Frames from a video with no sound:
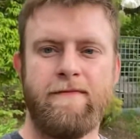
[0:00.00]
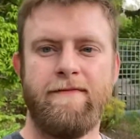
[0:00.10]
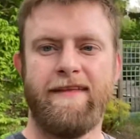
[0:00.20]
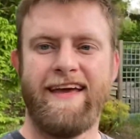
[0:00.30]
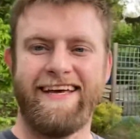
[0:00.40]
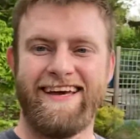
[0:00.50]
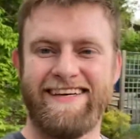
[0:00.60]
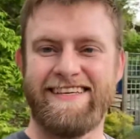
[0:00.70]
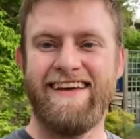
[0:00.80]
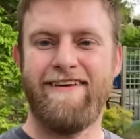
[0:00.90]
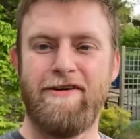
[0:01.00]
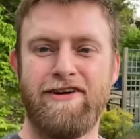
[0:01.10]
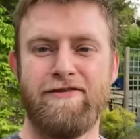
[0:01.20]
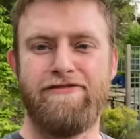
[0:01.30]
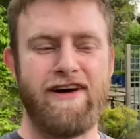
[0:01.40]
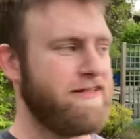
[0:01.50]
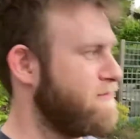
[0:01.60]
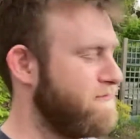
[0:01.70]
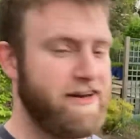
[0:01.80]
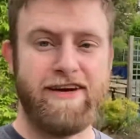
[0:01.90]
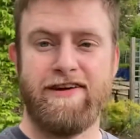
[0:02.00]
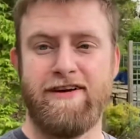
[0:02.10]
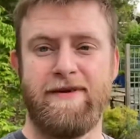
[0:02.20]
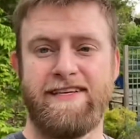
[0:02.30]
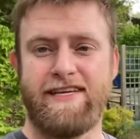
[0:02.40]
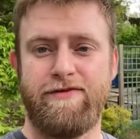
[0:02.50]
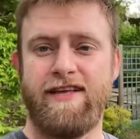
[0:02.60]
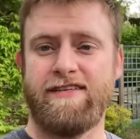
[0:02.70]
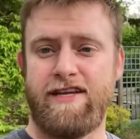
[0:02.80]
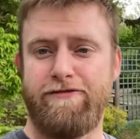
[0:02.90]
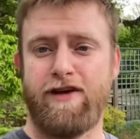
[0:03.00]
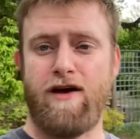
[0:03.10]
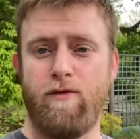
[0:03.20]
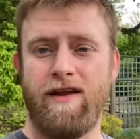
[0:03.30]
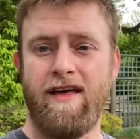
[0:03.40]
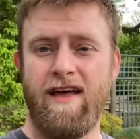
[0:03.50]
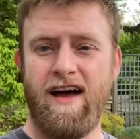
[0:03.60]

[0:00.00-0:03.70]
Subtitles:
Hey guys, I want to do a follow-up video here because I realized I forgot one.